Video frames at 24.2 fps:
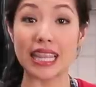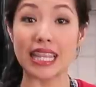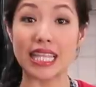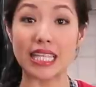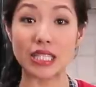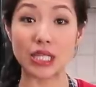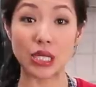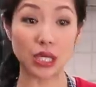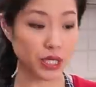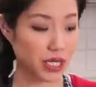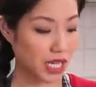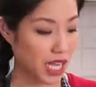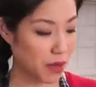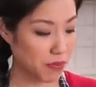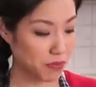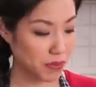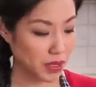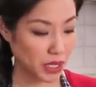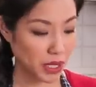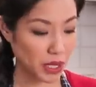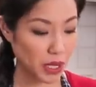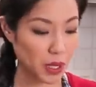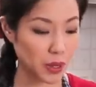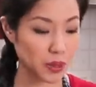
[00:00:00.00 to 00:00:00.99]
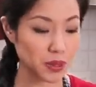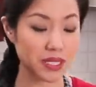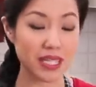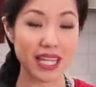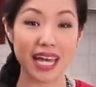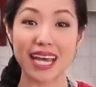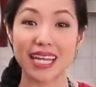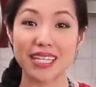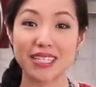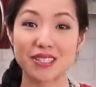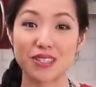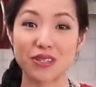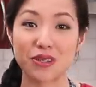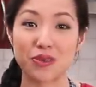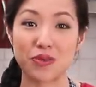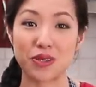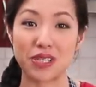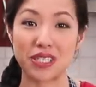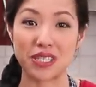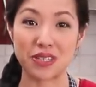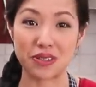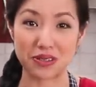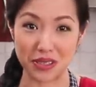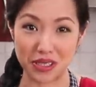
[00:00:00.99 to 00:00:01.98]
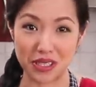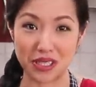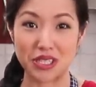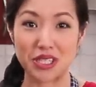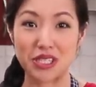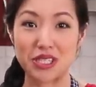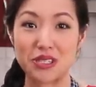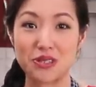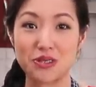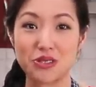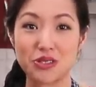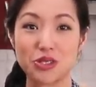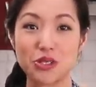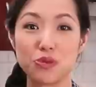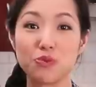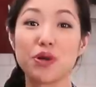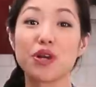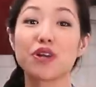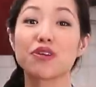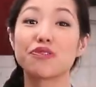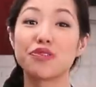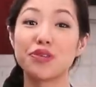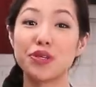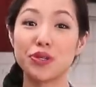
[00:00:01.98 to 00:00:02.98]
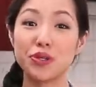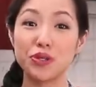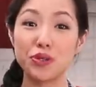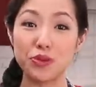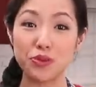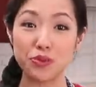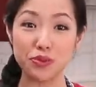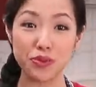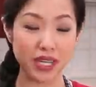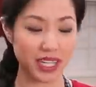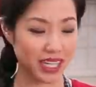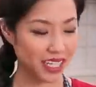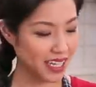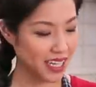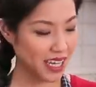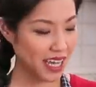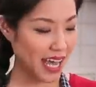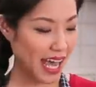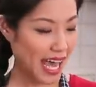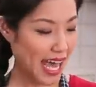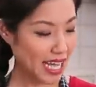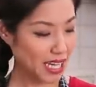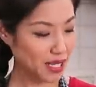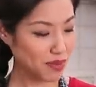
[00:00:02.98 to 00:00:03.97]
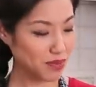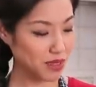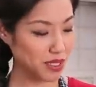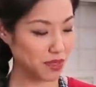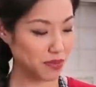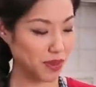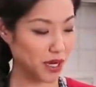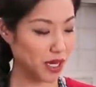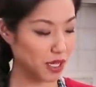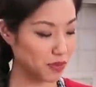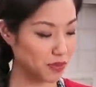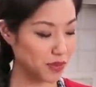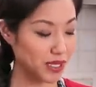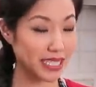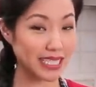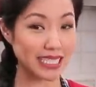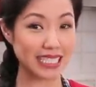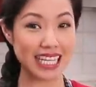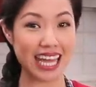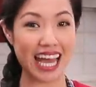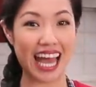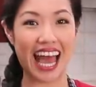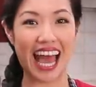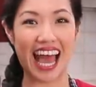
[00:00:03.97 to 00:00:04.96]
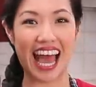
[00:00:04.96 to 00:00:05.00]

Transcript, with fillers: Let's hurry up and close that so we don't continue to perfume Adam's apartment.